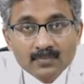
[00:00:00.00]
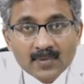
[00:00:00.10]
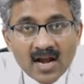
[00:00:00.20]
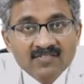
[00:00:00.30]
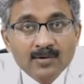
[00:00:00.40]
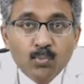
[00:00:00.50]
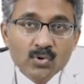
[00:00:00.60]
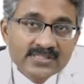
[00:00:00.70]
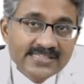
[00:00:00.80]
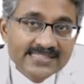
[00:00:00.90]
And for
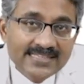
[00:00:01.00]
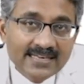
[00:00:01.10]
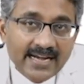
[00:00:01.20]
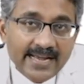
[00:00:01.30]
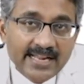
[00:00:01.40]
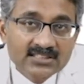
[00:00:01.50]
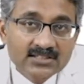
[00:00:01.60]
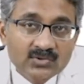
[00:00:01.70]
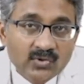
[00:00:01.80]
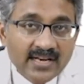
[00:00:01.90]
postnasal
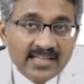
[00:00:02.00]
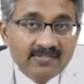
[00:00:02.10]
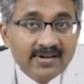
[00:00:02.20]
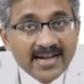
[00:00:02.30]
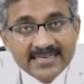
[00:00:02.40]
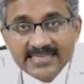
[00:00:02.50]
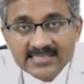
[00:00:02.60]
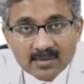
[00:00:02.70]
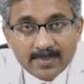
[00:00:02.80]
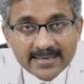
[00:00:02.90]
drainage, you can give
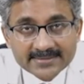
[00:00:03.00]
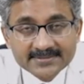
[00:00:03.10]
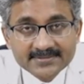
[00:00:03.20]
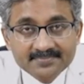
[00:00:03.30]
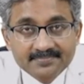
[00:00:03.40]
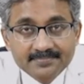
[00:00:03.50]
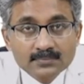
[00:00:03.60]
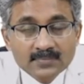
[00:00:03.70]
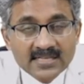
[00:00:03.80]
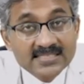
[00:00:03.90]
antihistaminics.
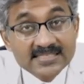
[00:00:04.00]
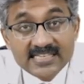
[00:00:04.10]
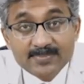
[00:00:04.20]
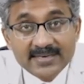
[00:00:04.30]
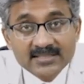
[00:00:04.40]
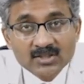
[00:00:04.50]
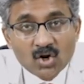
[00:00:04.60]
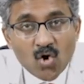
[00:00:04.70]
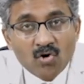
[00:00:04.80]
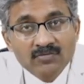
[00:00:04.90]
This is a
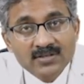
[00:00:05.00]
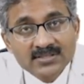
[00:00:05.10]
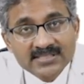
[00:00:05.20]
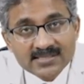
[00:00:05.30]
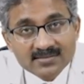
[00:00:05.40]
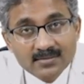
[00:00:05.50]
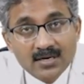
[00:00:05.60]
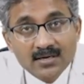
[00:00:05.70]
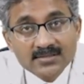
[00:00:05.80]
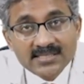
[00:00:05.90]
treatment of a
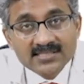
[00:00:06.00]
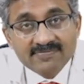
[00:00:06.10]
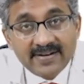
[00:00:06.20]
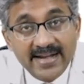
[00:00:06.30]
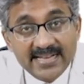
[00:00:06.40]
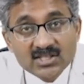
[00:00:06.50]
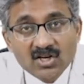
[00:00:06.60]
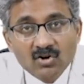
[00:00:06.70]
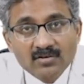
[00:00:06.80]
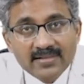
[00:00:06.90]
chest findings are
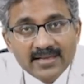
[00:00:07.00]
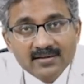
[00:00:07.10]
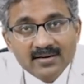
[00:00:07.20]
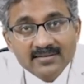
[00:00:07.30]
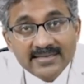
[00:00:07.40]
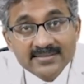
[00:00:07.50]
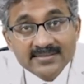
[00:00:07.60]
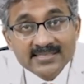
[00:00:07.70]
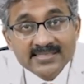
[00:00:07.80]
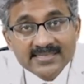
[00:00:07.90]
not there and
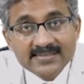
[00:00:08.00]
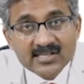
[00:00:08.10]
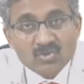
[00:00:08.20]
chest X-ray is